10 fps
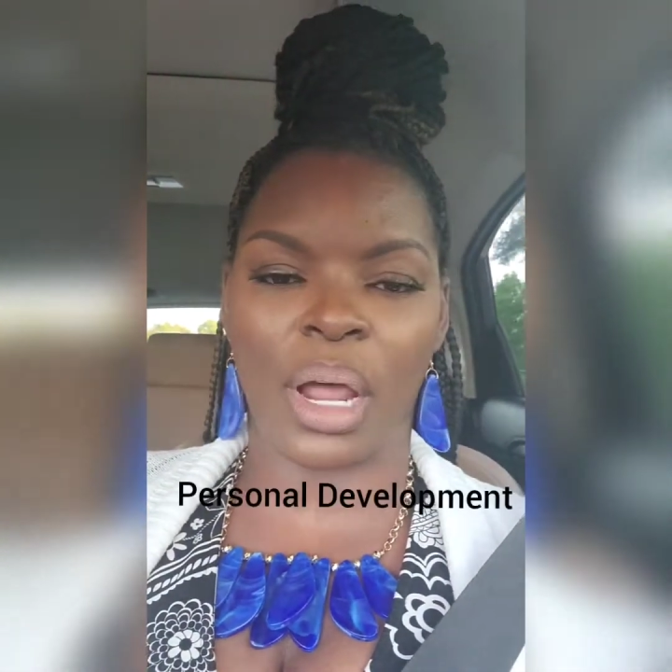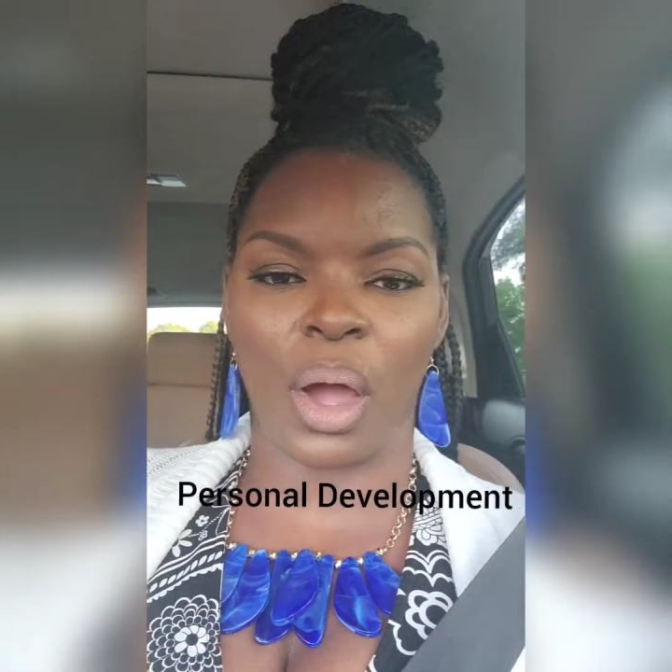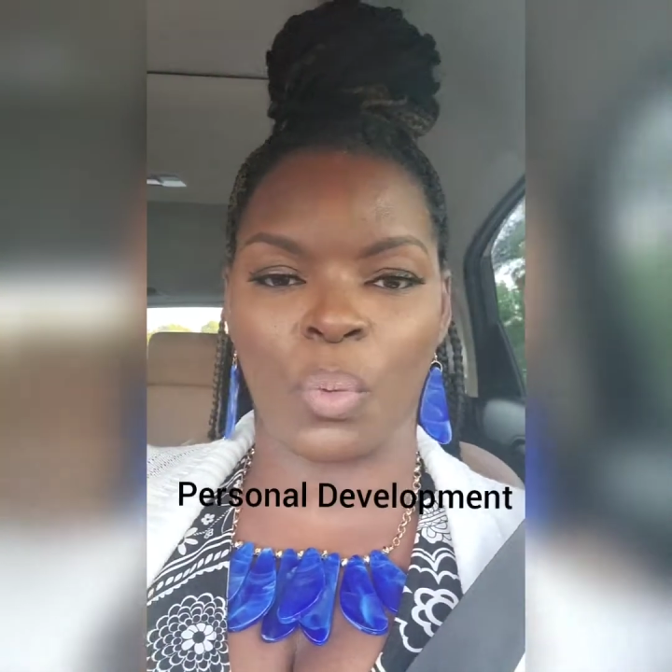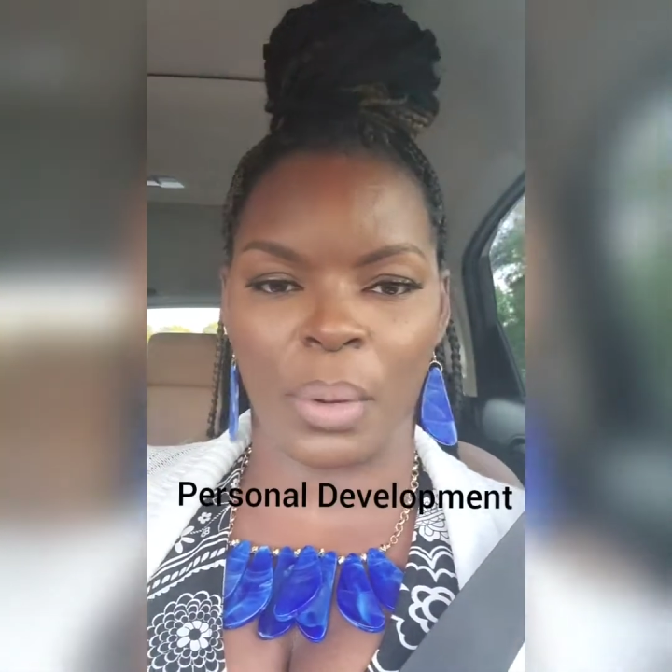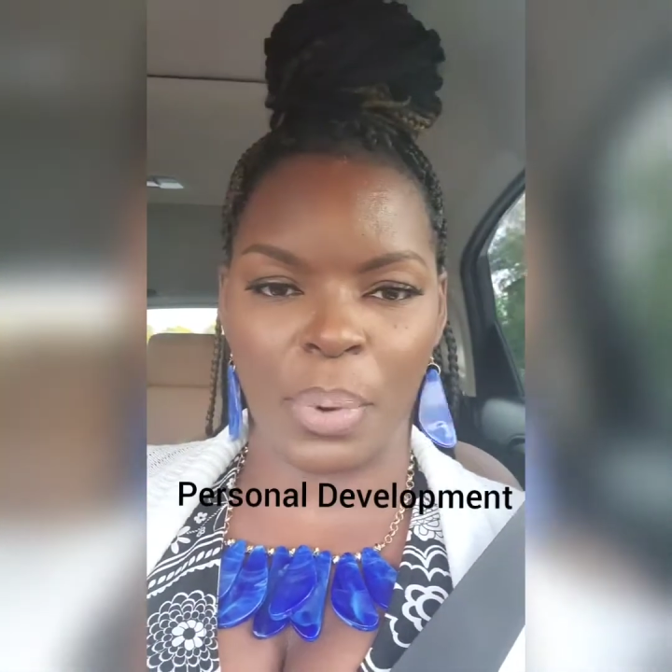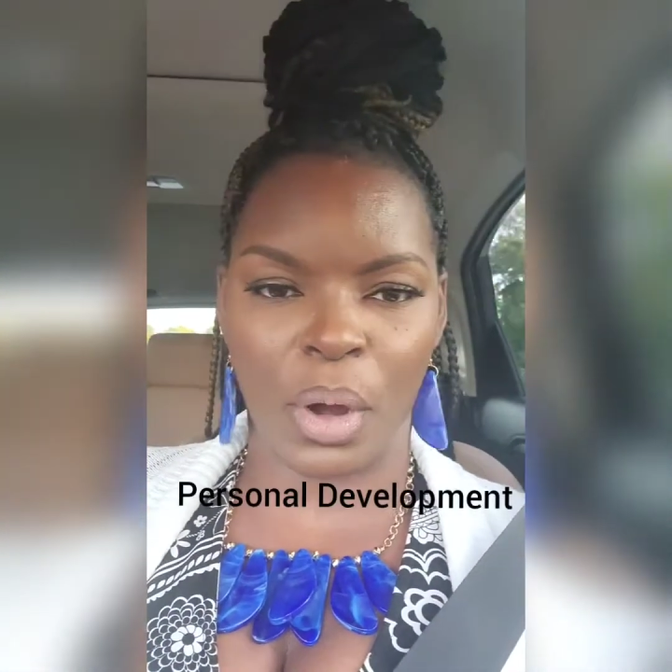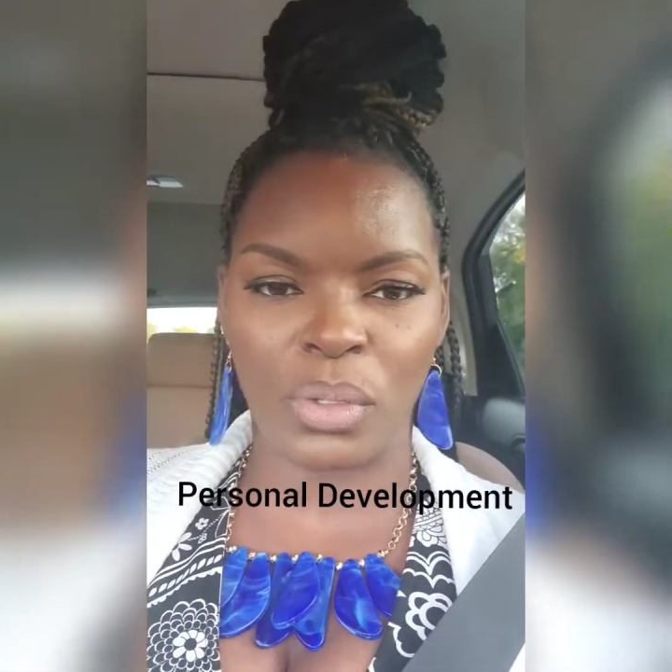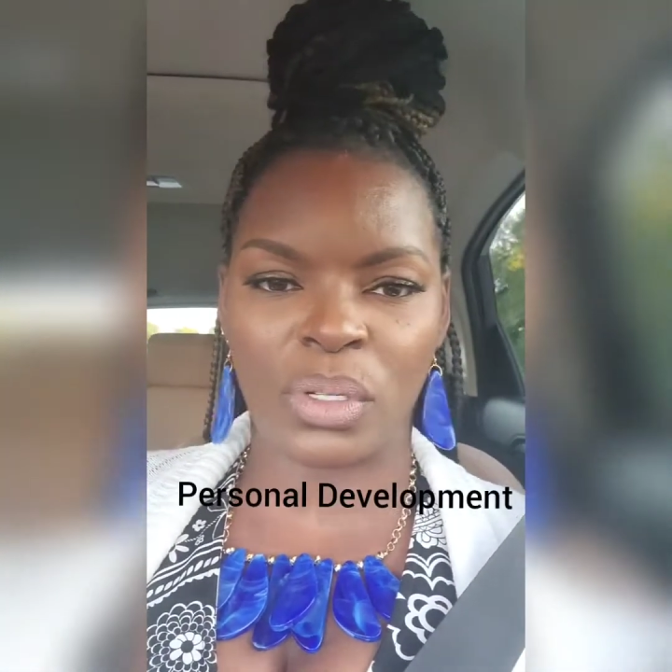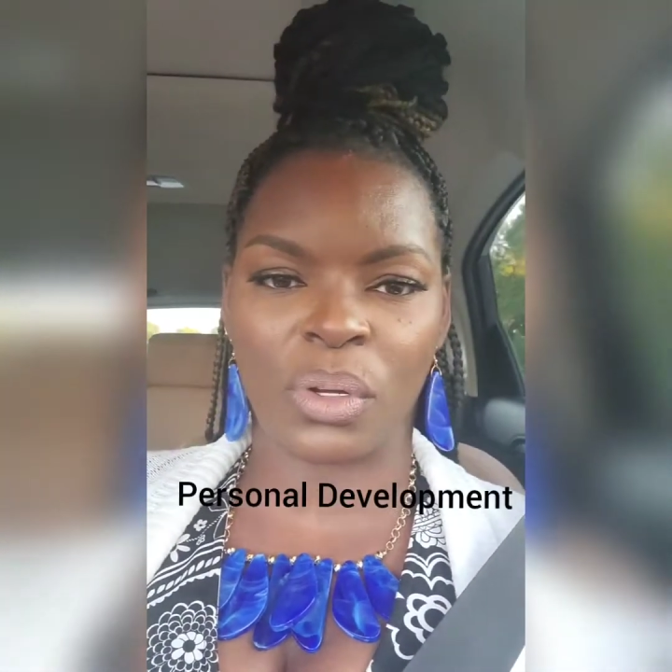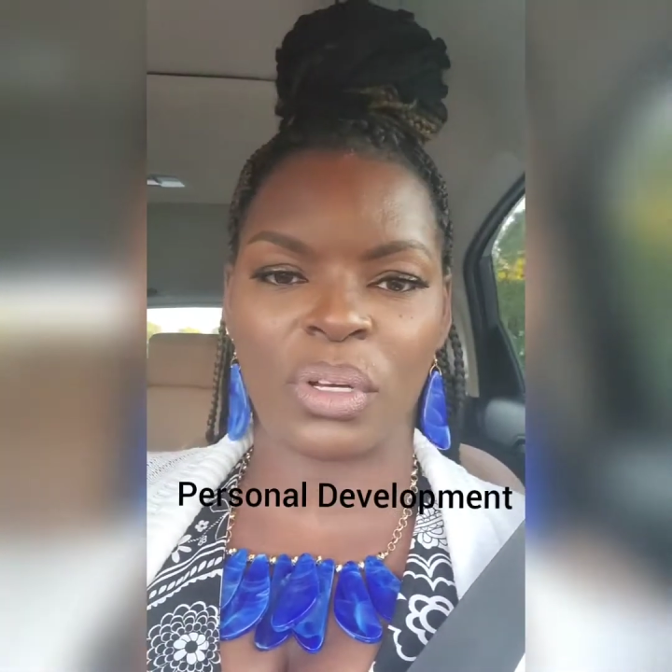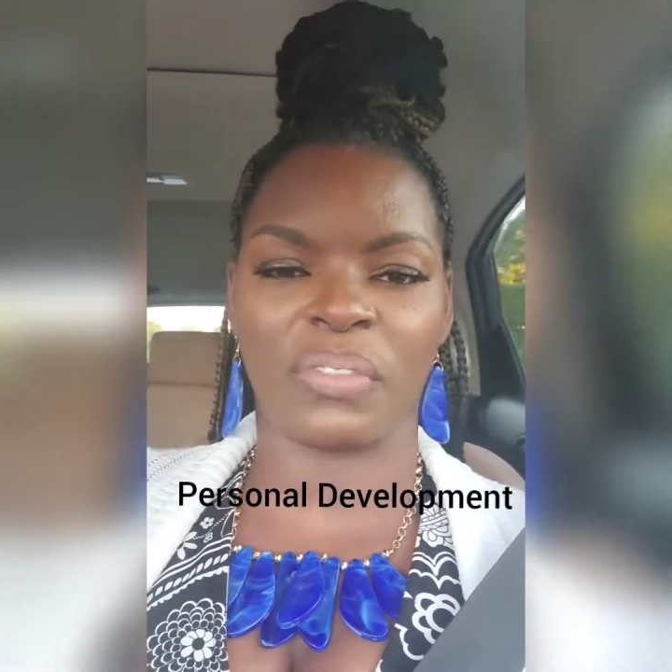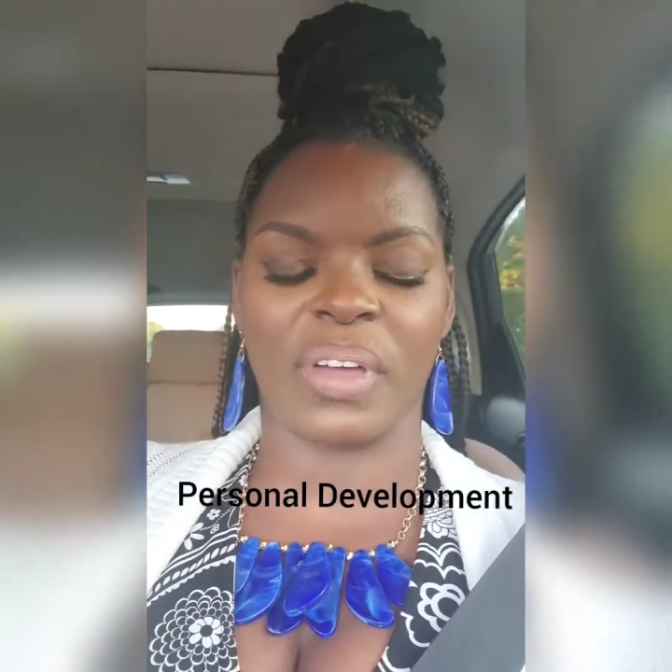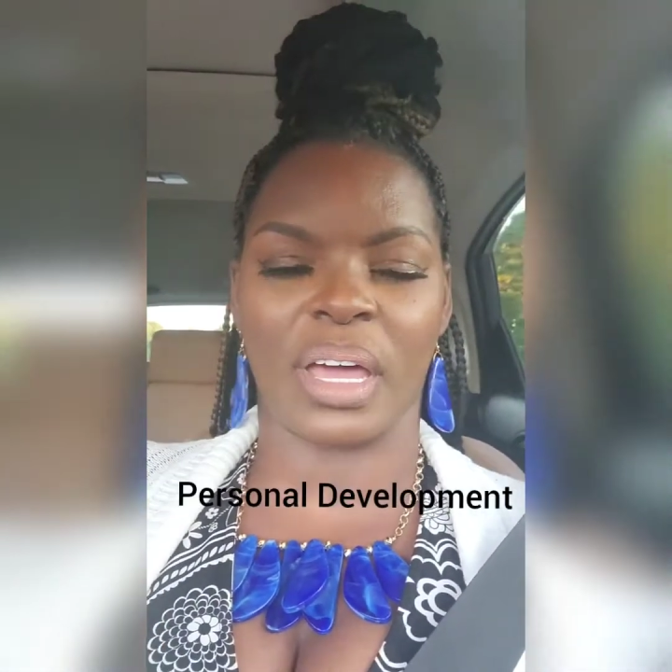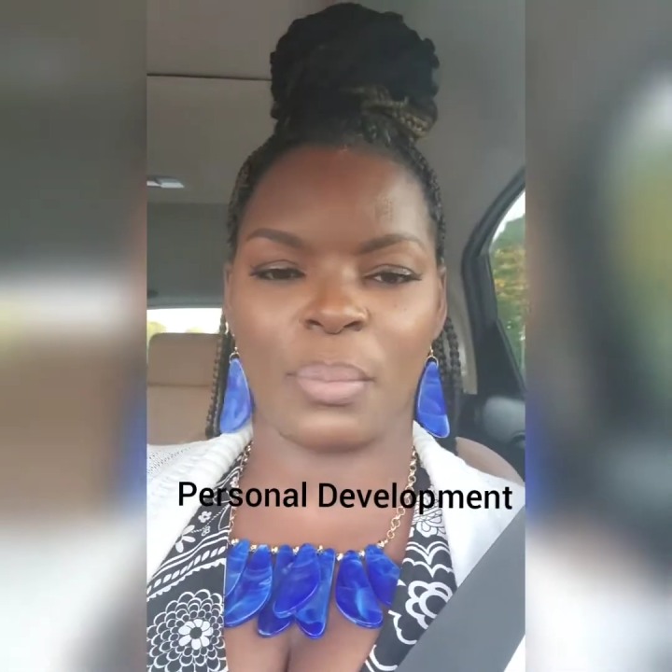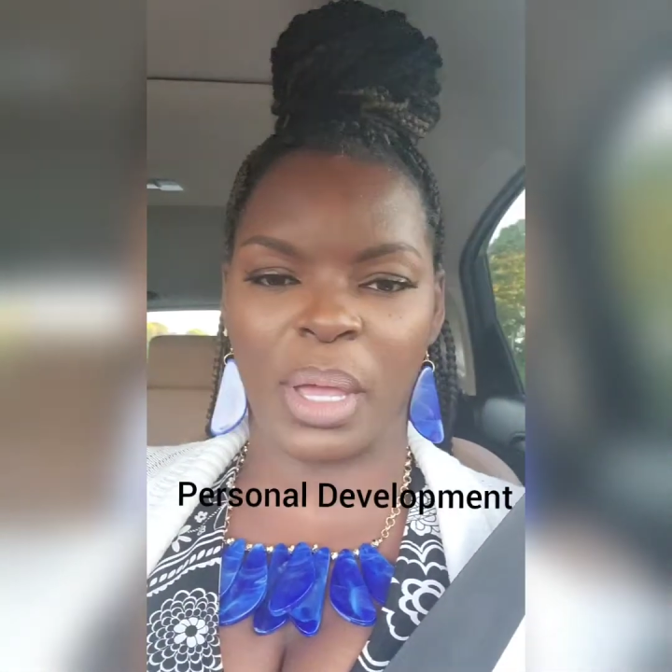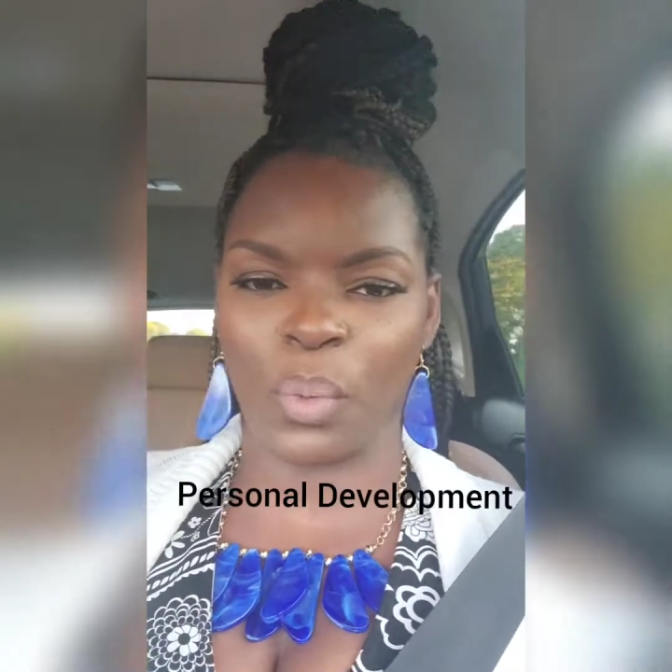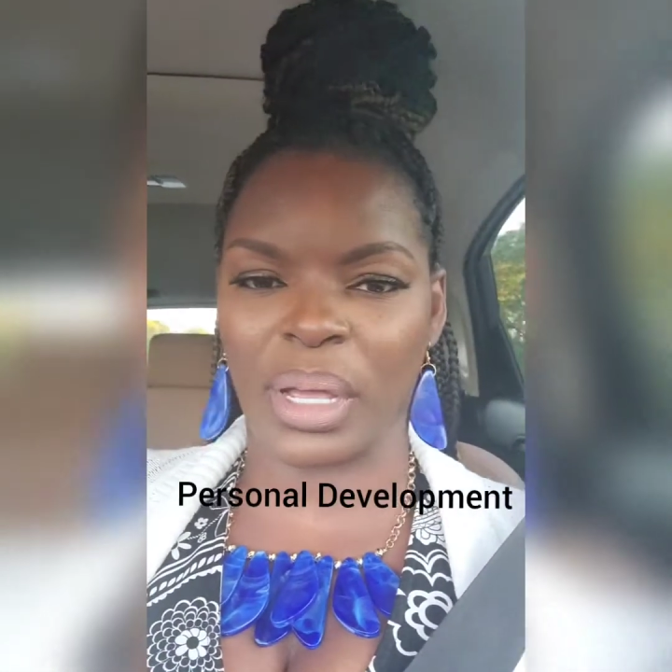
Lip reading: on with personal development,